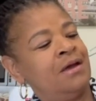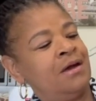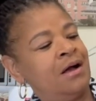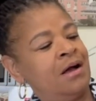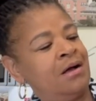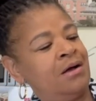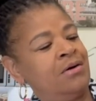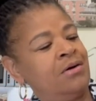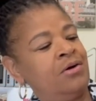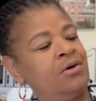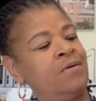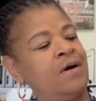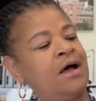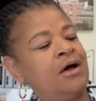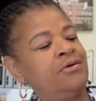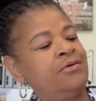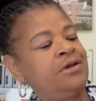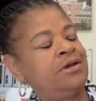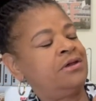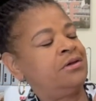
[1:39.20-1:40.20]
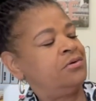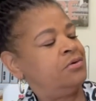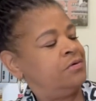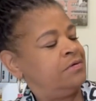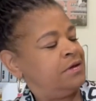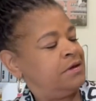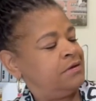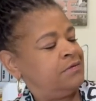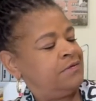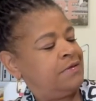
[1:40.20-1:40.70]
Oh, how cute
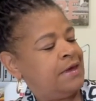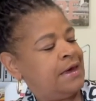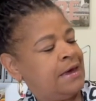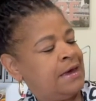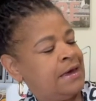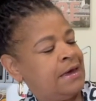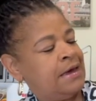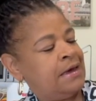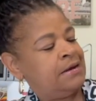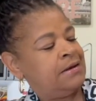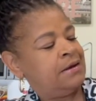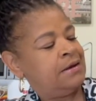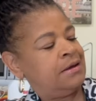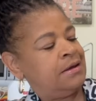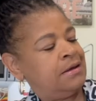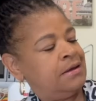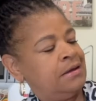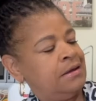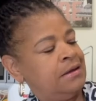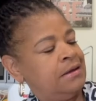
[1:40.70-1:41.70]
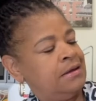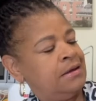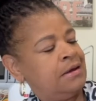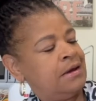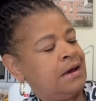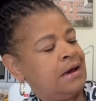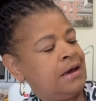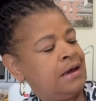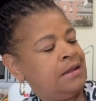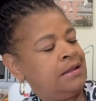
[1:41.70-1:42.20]
is that?
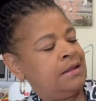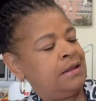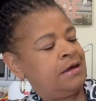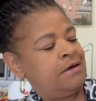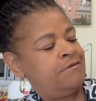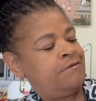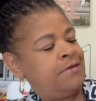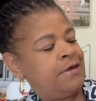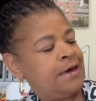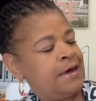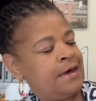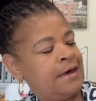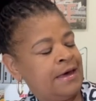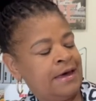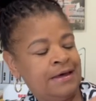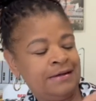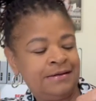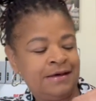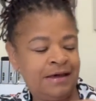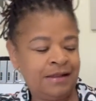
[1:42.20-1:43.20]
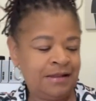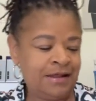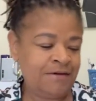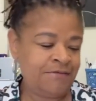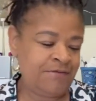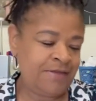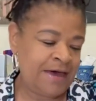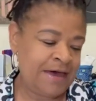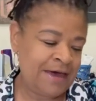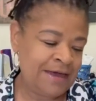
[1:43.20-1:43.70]
I love that. I love
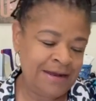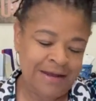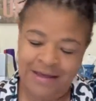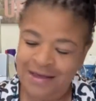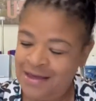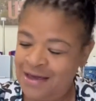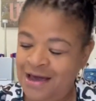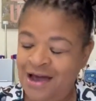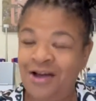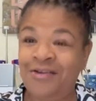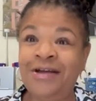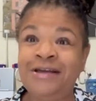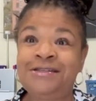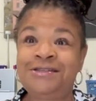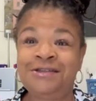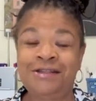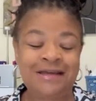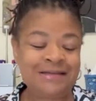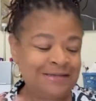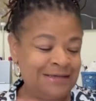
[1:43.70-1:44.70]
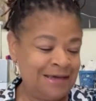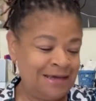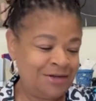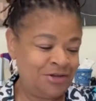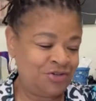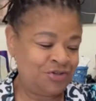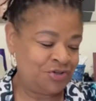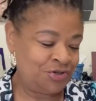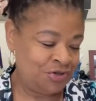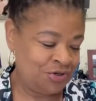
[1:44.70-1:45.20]
that. All right, so let's get
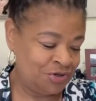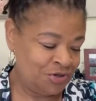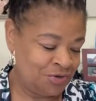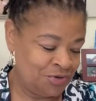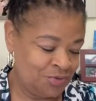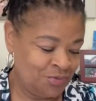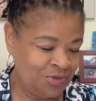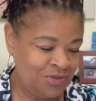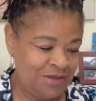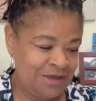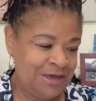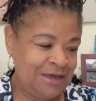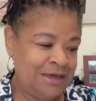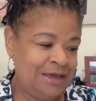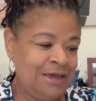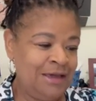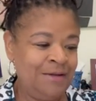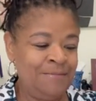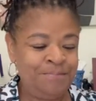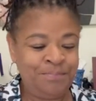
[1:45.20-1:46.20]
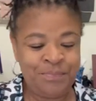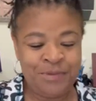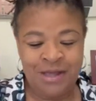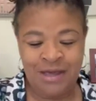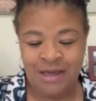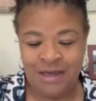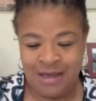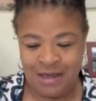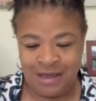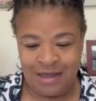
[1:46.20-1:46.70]
into the
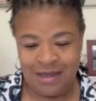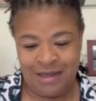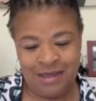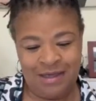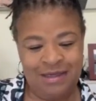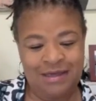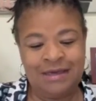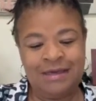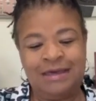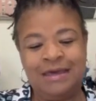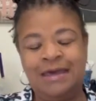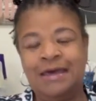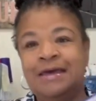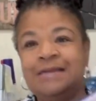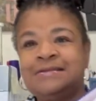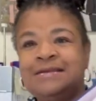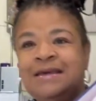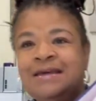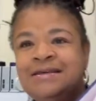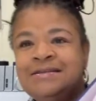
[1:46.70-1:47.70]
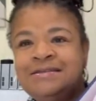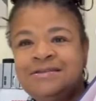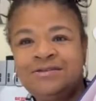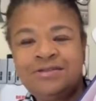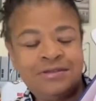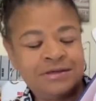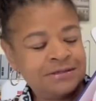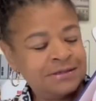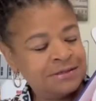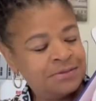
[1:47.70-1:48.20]
kit. So
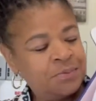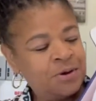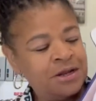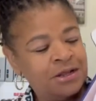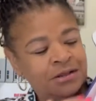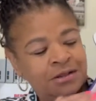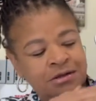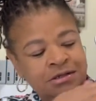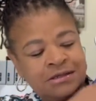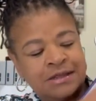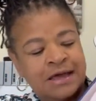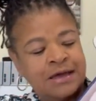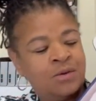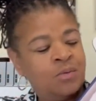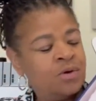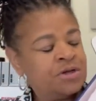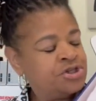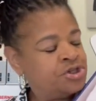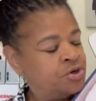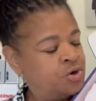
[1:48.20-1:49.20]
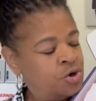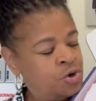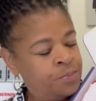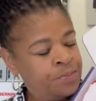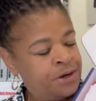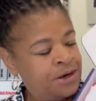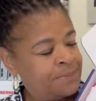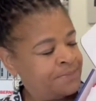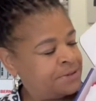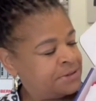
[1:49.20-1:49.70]
this is what it looks like once you
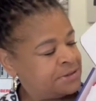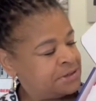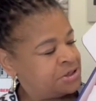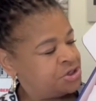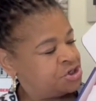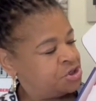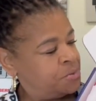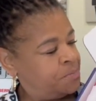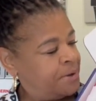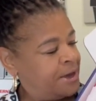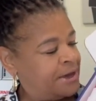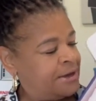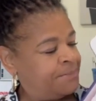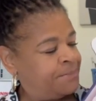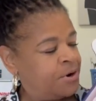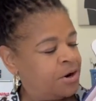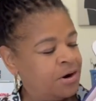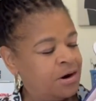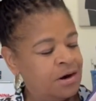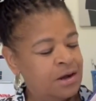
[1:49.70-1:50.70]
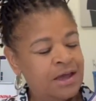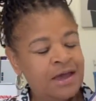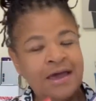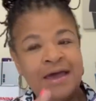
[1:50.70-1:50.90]
open up the tissue paper.